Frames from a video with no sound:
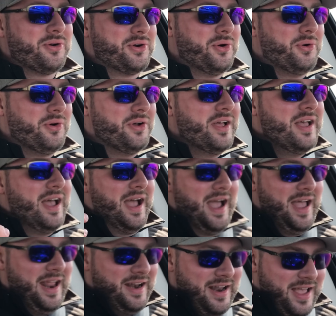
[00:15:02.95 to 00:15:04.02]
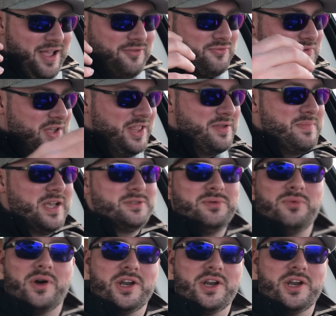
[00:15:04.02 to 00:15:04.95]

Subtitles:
cool, and it really makes me